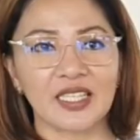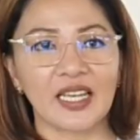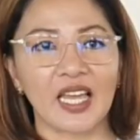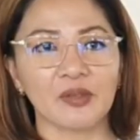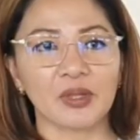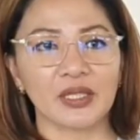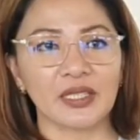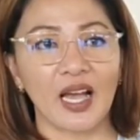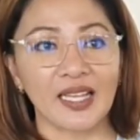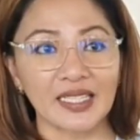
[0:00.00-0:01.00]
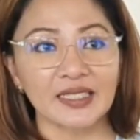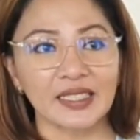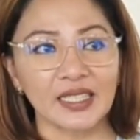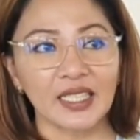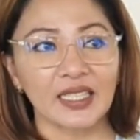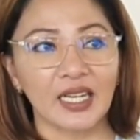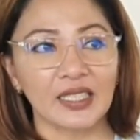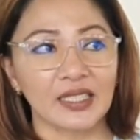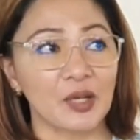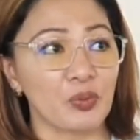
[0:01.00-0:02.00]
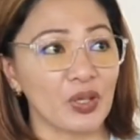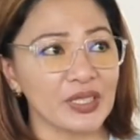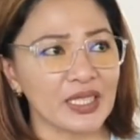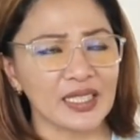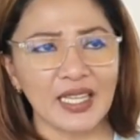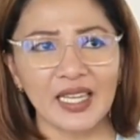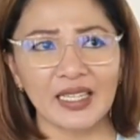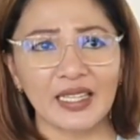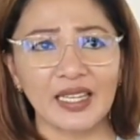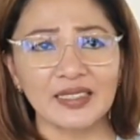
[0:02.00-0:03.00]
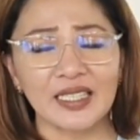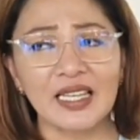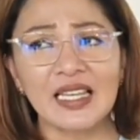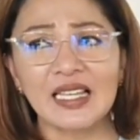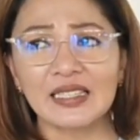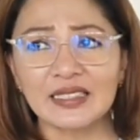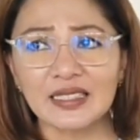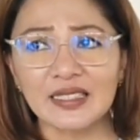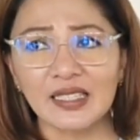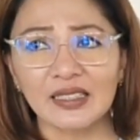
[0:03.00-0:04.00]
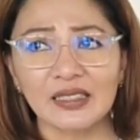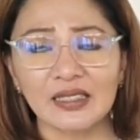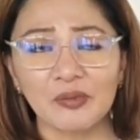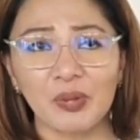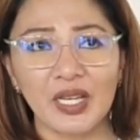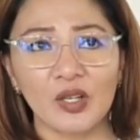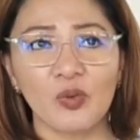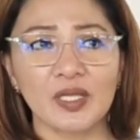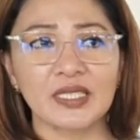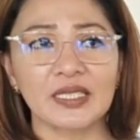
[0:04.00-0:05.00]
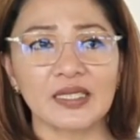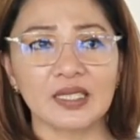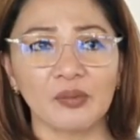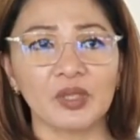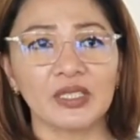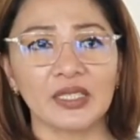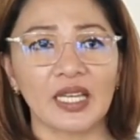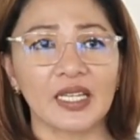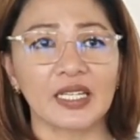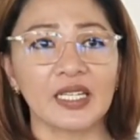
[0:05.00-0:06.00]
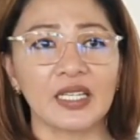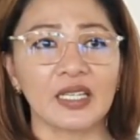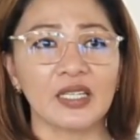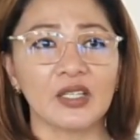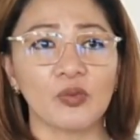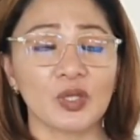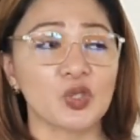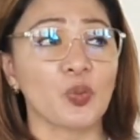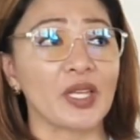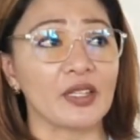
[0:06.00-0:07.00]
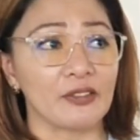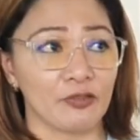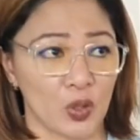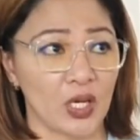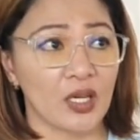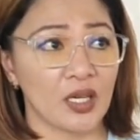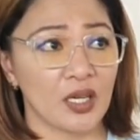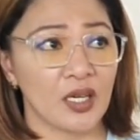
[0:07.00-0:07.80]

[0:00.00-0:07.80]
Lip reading: DJ laing mat ti honest nga talaga nga nagapo kanyak like I said, this is that Beneco was not something that I really was waiting for.